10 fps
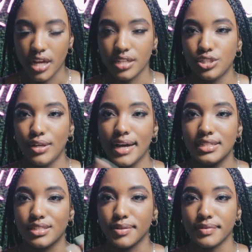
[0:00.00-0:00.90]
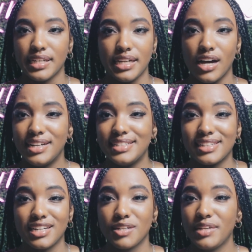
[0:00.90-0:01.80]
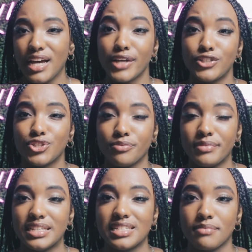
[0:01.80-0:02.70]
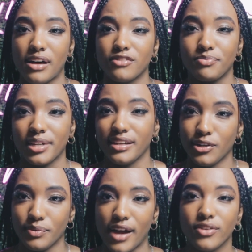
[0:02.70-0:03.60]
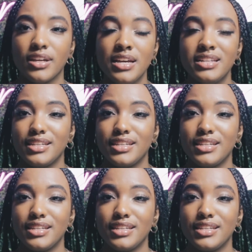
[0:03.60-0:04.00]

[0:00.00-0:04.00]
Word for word: But you guys, really, it's going to be a tremendous amount of playing around